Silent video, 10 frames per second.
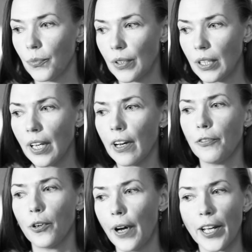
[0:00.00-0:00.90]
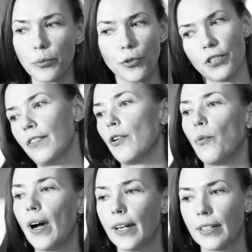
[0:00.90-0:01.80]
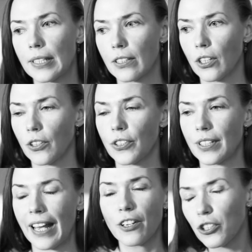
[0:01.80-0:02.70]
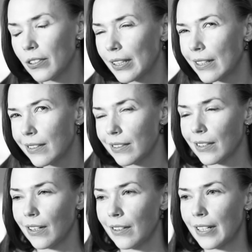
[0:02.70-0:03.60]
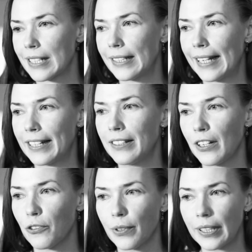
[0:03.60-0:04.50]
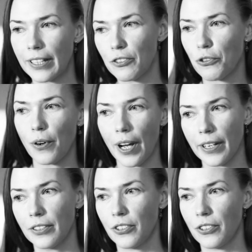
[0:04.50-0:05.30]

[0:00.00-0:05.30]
Yeah, for atmosphere wise, because actually, honestly, I didn't really try